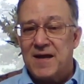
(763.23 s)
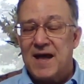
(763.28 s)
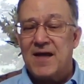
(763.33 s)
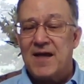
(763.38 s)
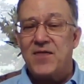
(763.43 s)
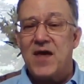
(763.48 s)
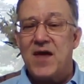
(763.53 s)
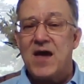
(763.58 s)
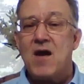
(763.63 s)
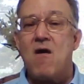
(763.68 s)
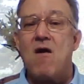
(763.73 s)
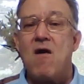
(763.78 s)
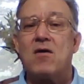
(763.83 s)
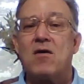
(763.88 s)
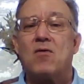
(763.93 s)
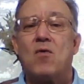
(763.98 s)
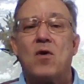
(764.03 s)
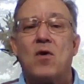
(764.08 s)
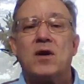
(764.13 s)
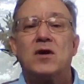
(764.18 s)
and they are
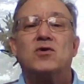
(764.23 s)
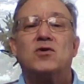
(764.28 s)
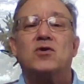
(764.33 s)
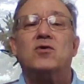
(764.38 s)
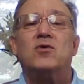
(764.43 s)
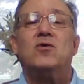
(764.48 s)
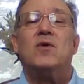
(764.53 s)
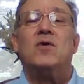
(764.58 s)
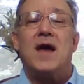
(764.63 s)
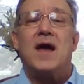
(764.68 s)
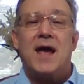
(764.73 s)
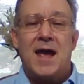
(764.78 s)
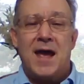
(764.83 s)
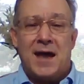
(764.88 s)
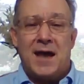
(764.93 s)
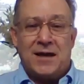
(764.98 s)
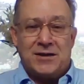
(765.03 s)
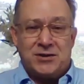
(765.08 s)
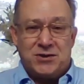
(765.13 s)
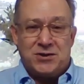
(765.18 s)
going to
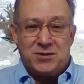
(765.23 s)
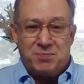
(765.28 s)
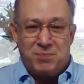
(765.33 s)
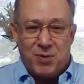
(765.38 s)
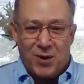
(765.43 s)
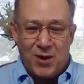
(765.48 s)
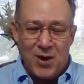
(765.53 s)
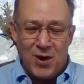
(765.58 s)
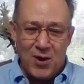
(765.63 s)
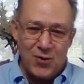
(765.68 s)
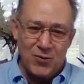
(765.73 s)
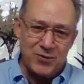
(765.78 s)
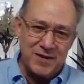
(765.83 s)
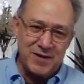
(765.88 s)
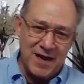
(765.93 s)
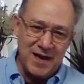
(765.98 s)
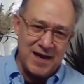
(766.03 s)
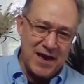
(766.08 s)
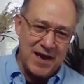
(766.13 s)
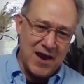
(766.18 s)
explode.
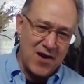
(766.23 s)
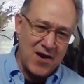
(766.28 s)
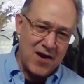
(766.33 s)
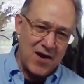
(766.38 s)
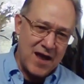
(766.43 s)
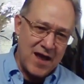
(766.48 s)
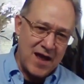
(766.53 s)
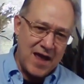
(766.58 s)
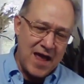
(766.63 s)
Take care.